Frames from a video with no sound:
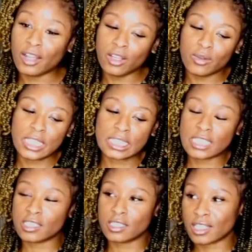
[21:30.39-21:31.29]
I know
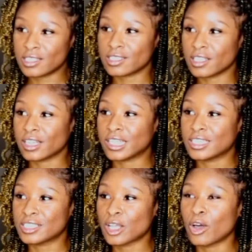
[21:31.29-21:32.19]
it's necessary.
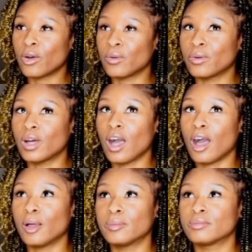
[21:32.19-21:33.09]
So
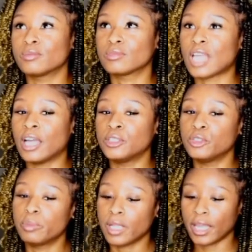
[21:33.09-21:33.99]
I
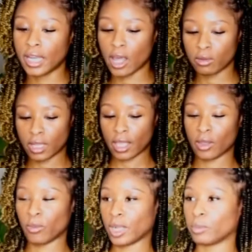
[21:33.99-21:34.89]
do plan out
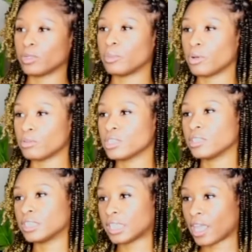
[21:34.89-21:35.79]
like when I'm going to post
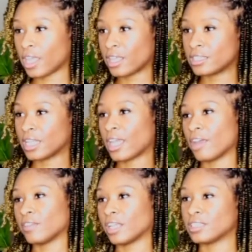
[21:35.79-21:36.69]
certain things, like
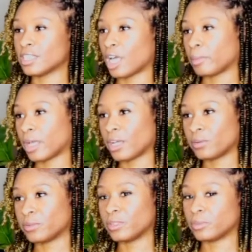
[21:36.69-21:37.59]
have like a
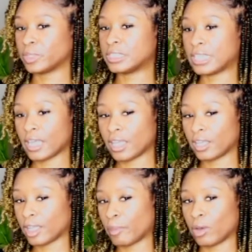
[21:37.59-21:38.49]
timeline or what
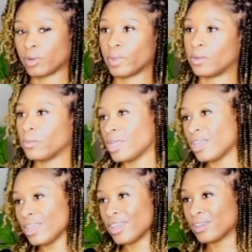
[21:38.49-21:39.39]
day am I going to
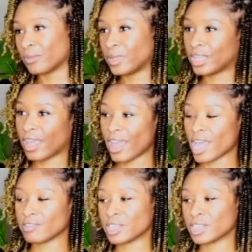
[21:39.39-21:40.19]
do, a week and a half.